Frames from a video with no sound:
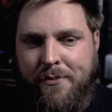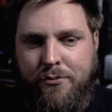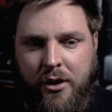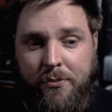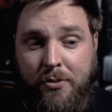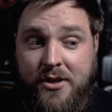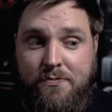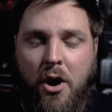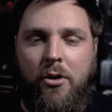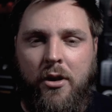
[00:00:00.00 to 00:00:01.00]
that book.
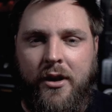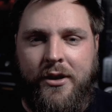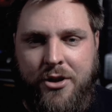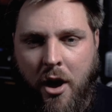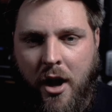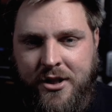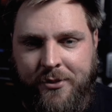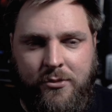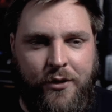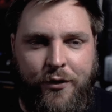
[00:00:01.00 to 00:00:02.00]
Plus, Mel Clark is
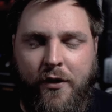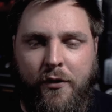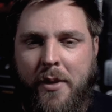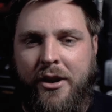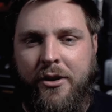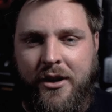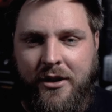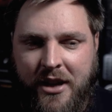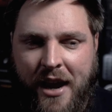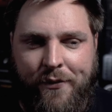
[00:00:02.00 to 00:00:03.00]
awesome. If you've ever met her
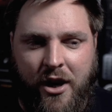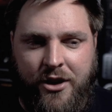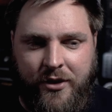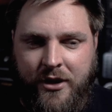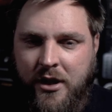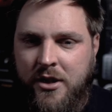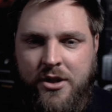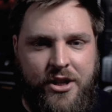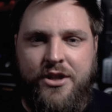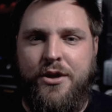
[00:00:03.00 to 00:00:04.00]
in cave country,
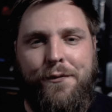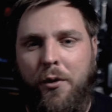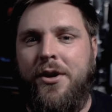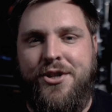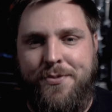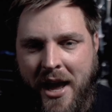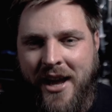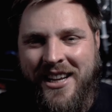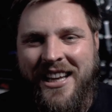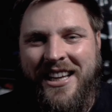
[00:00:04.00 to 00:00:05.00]
she is a force,
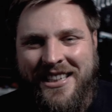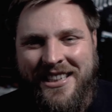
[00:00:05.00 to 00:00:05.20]
man.